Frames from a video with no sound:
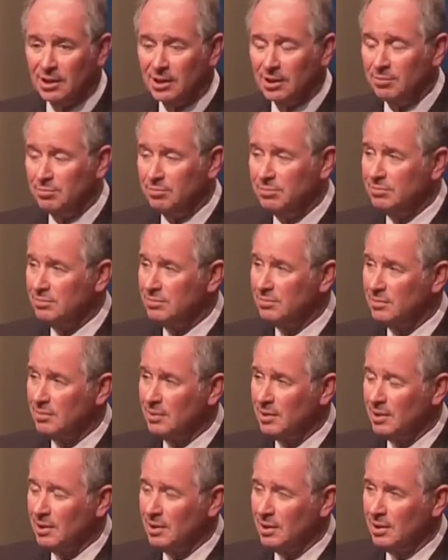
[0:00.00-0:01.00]
Um,
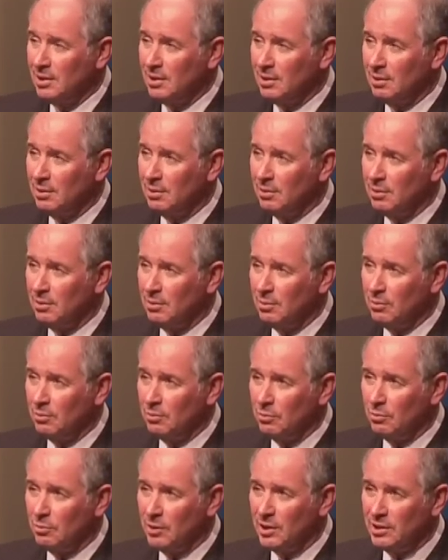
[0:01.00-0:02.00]

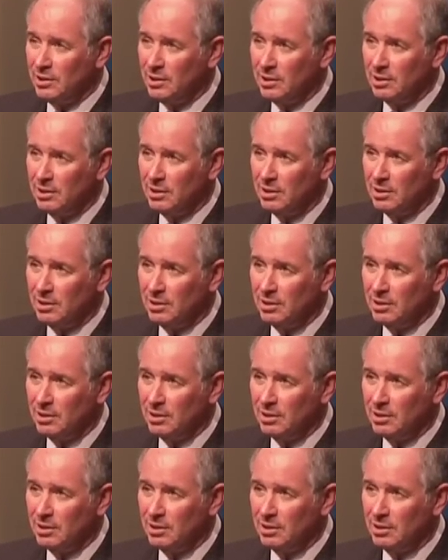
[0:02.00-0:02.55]
when